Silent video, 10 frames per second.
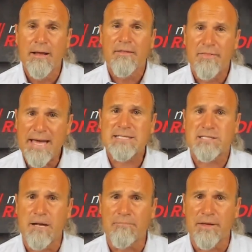That's
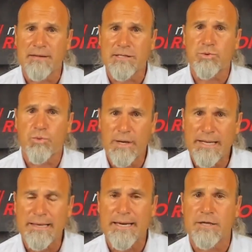something that's
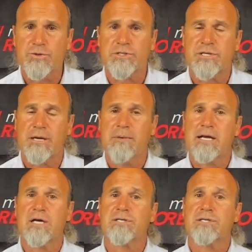really interesting because